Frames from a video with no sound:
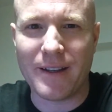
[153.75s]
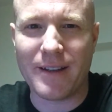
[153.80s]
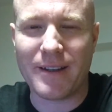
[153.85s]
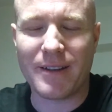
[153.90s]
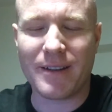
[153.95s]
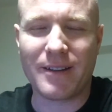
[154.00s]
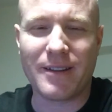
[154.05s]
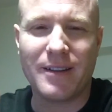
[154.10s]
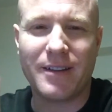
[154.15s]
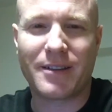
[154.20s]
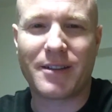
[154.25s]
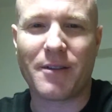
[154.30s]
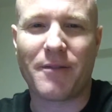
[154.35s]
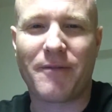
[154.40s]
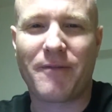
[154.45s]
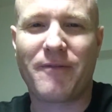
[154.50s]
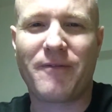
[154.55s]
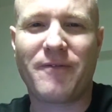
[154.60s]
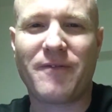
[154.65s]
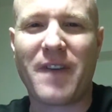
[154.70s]
It's a
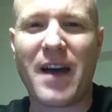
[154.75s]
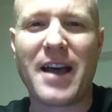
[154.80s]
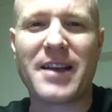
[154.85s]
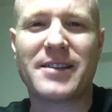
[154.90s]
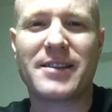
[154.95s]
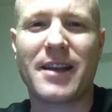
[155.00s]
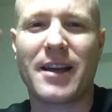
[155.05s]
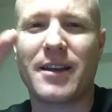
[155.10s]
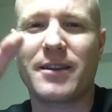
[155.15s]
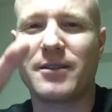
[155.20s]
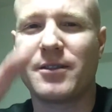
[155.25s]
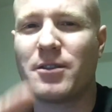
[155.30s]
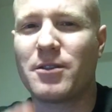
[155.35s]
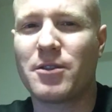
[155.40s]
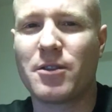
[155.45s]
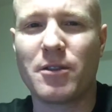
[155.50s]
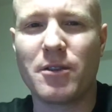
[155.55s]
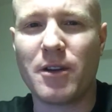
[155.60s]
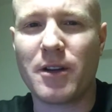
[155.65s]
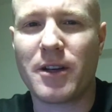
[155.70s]
fascinating,
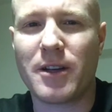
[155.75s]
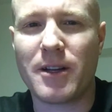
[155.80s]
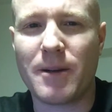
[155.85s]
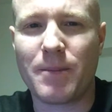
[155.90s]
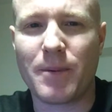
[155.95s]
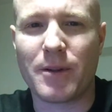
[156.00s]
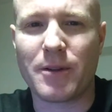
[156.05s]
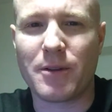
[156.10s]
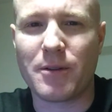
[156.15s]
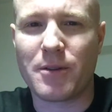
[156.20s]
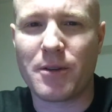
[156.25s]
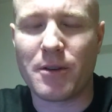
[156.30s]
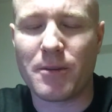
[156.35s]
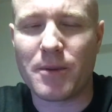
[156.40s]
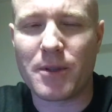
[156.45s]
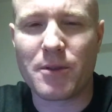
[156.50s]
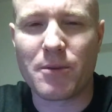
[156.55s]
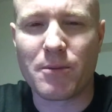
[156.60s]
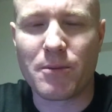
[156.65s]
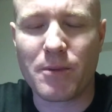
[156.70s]
you should look it up on
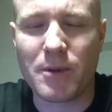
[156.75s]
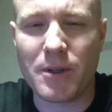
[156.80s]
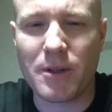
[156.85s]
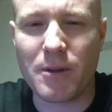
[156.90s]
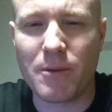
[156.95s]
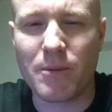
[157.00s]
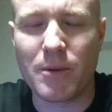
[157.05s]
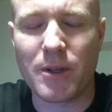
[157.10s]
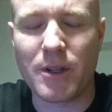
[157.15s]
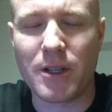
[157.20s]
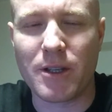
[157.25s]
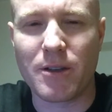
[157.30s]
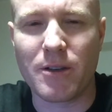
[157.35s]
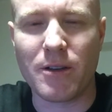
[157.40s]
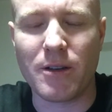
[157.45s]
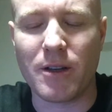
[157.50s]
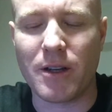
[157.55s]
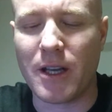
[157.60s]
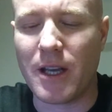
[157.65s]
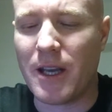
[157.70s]
YouTube. It's really, really
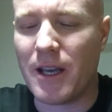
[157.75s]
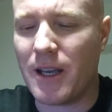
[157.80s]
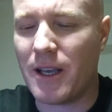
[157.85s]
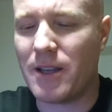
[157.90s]
good.